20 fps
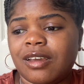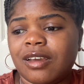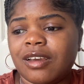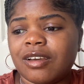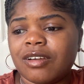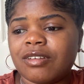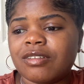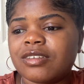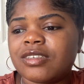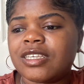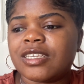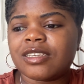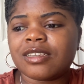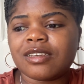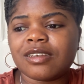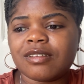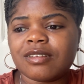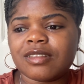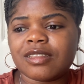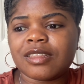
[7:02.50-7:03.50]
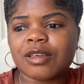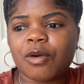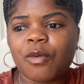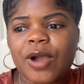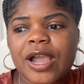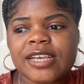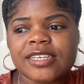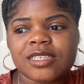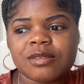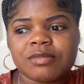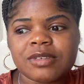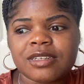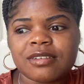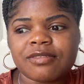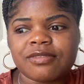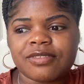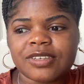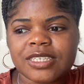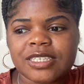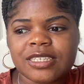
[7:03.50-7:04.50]
Because the wise men
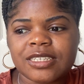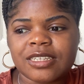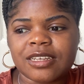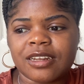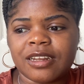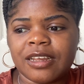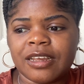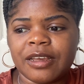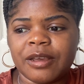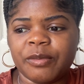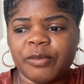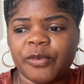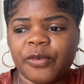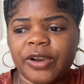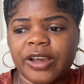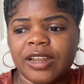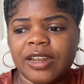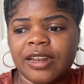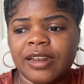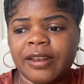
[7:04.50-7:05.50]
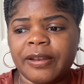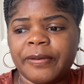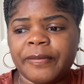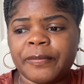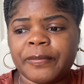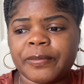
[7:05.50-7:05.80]
visited him when